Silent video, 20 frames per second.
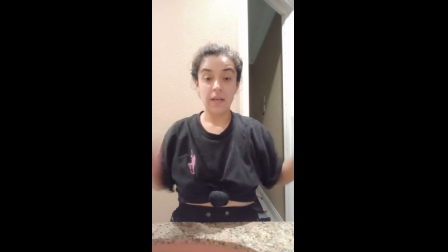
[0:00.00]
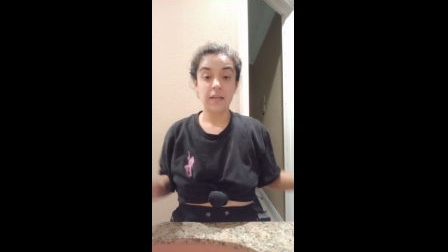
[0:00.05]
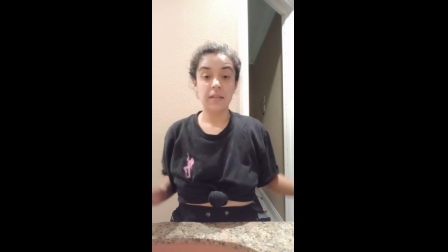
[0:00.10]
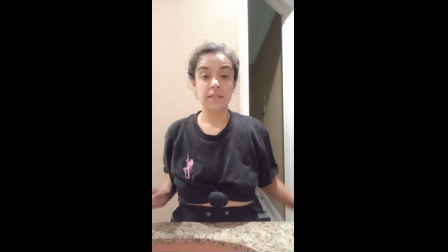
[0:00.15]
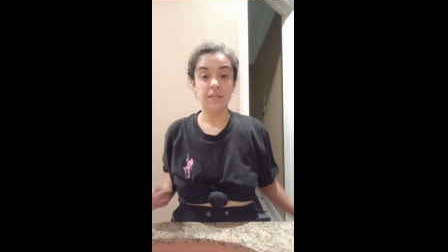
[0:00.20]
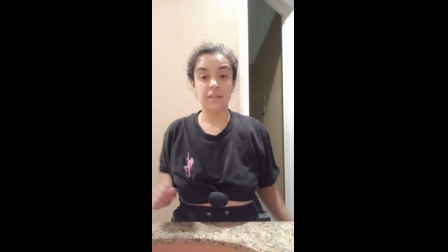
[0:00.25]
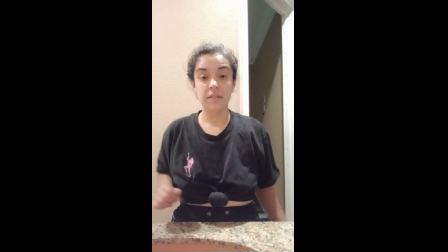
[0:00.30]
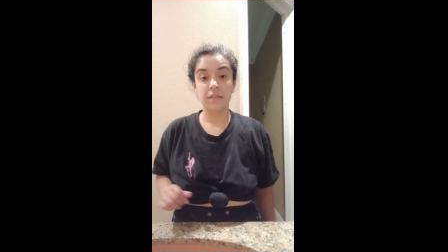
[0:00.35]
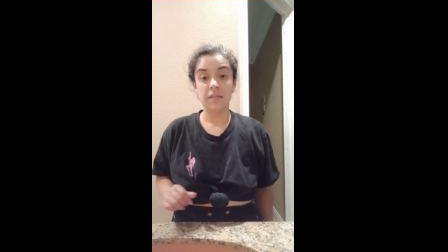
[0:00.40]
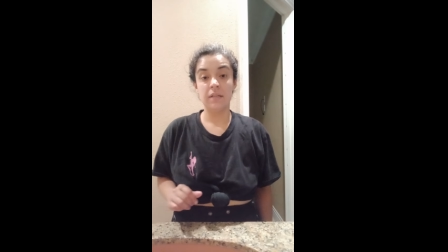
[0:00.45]

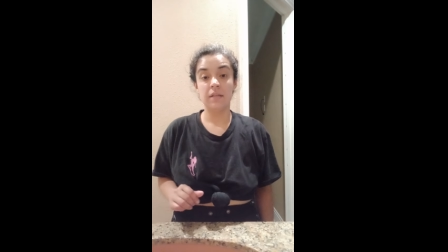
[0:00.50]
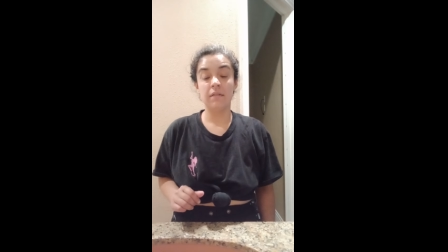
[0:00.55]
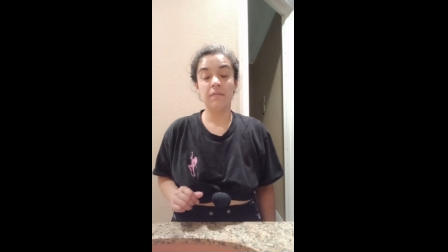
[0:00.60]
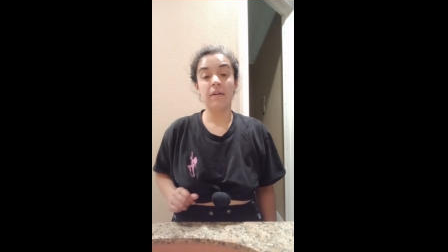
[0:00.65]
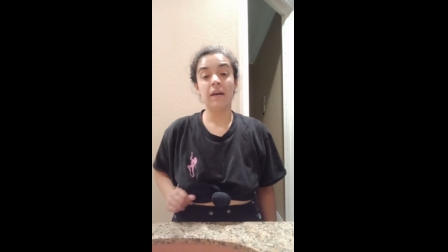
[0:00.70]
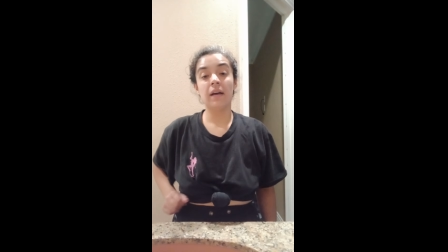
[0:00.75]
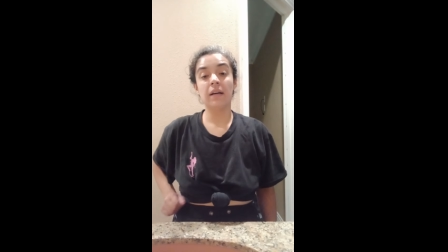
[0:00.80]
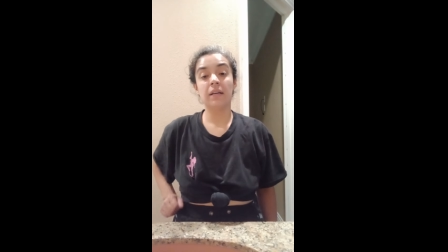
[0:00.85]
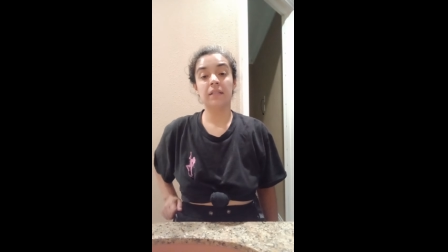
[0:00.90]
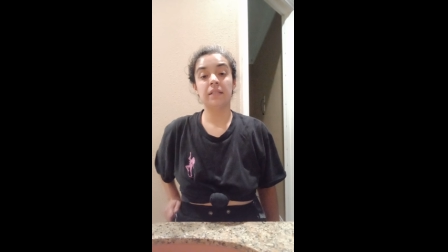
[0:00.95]
STD
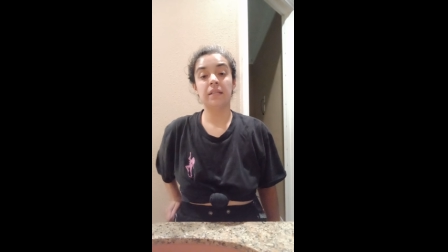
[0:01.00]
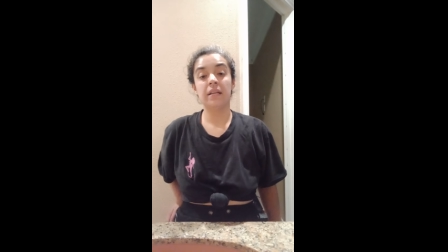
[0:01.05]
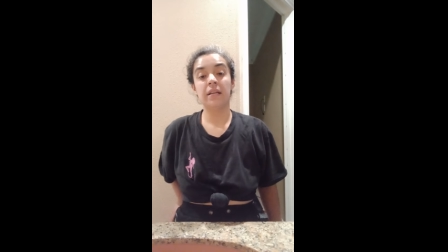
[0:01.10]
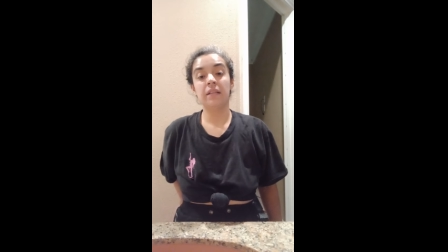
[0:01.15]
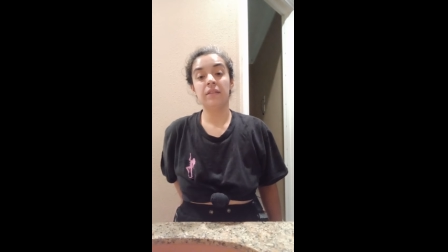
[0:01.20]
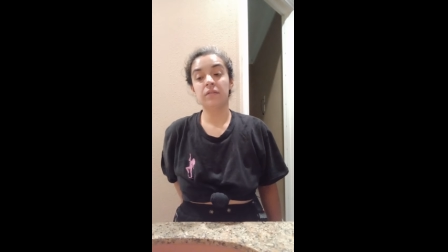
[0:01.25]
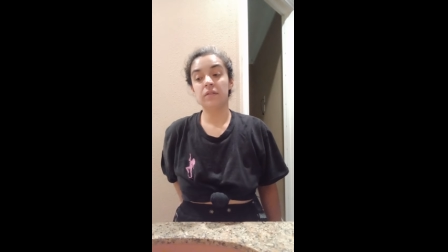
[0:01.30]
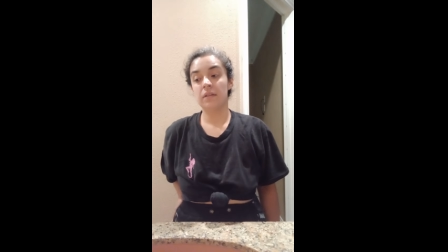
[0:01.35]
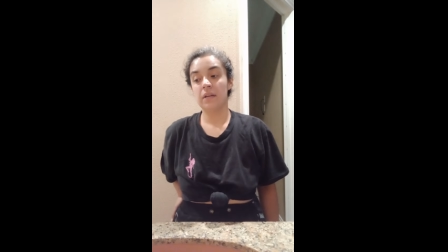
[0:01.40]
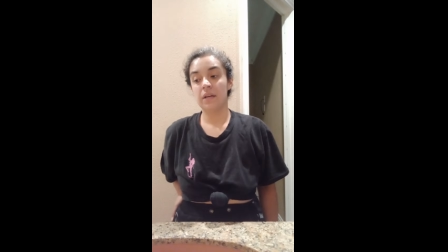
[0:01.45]

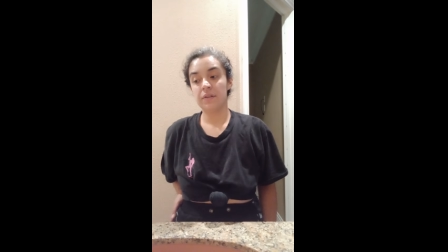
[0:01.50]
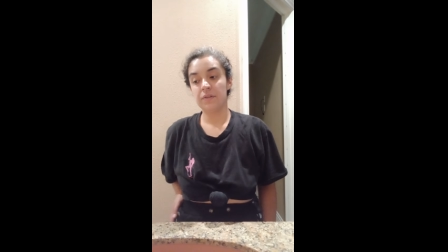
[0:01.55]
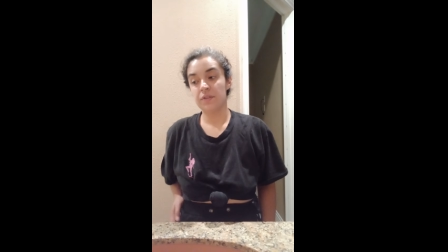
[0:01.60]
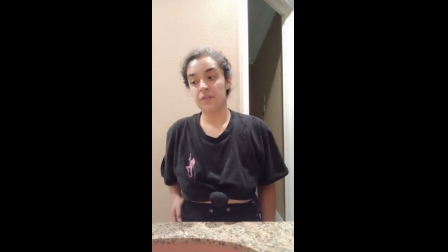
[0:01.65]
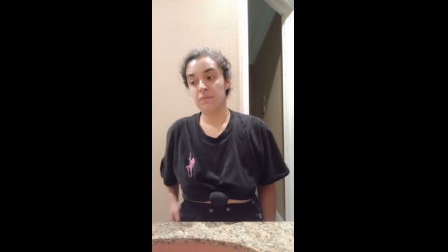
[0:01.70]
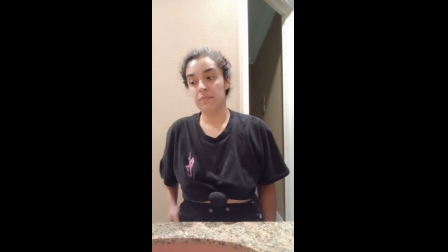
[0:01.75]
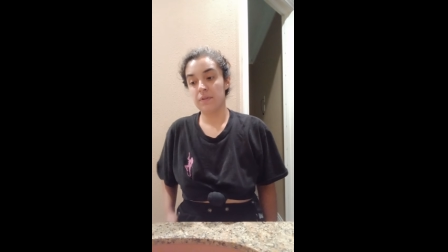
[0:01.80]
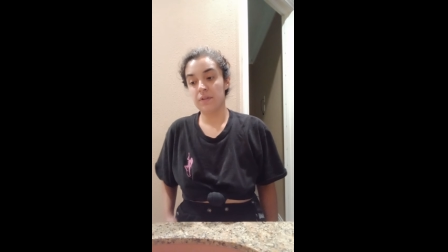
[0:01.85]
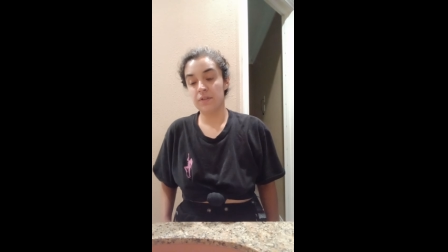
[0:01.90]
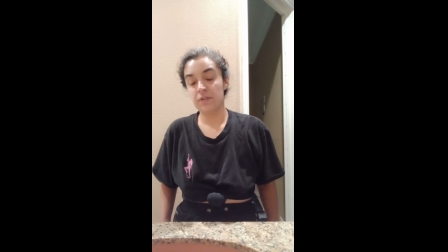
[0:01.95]
vaccines, so that
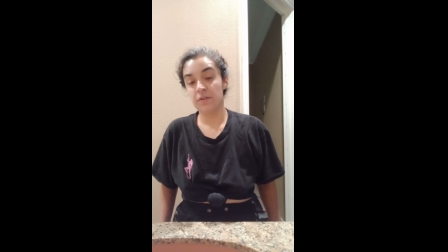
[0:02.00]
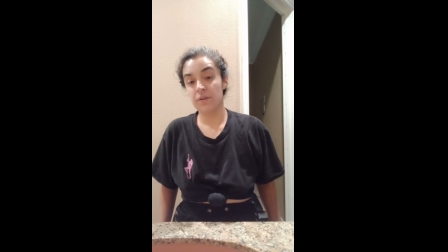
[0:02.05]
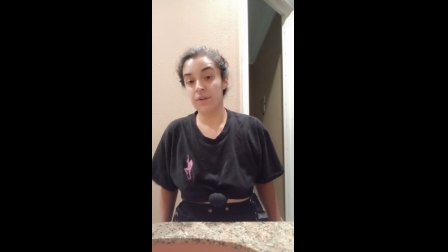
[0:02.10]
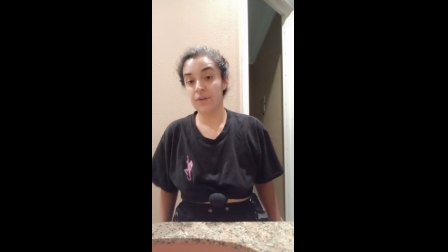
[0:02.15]
just means you're